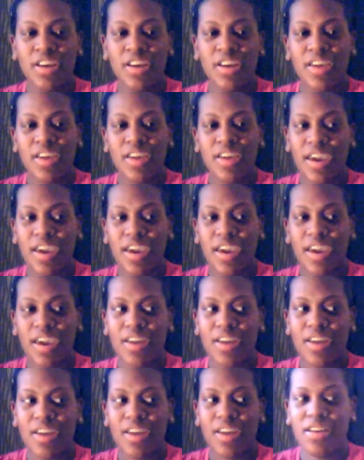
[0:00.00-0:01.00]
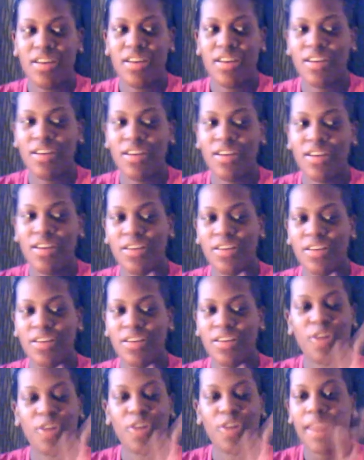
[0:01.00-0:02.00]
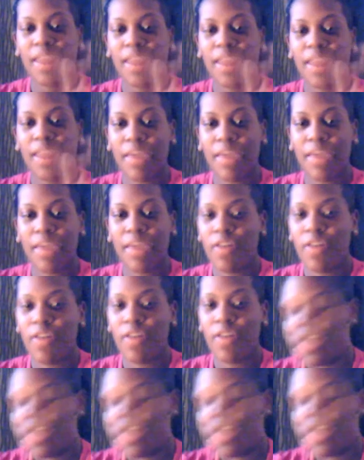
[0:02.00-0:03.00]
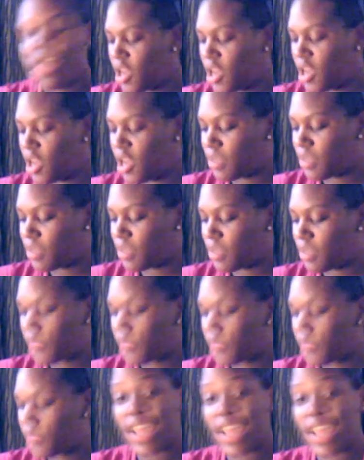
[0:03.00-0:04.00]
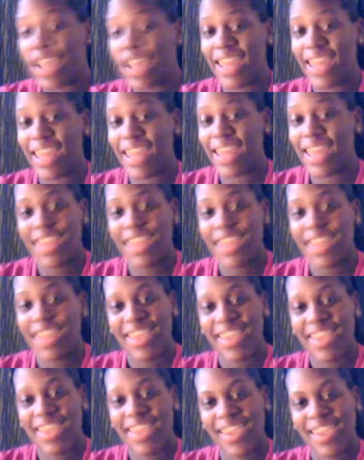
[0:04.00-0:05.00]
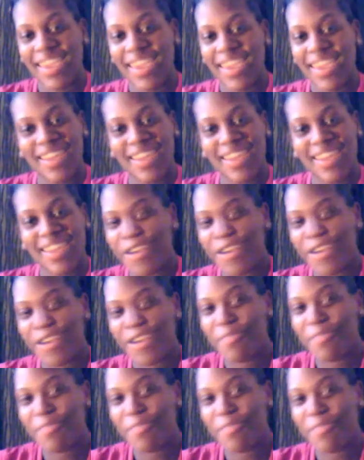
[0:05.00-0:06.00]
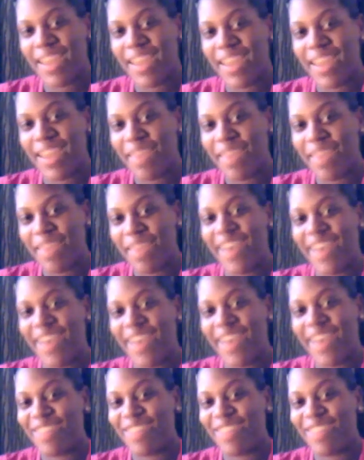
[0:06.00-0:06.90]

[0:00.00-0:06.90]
and her whole body came out. The hardest part was her head, and her whole body came out after